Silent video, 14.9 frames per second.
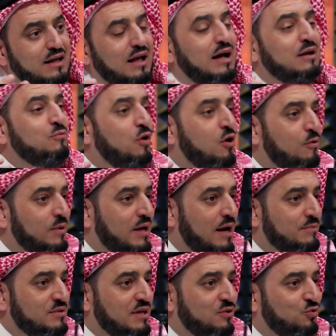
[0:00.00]
pillar.
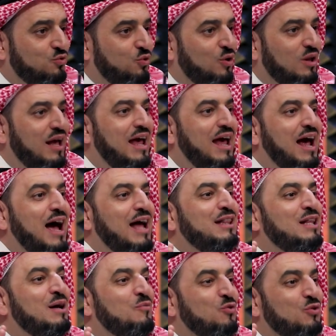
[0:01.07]
Doctor, the
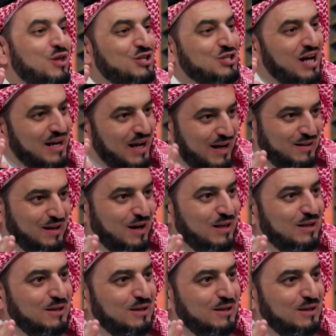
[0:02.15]
civilizational model,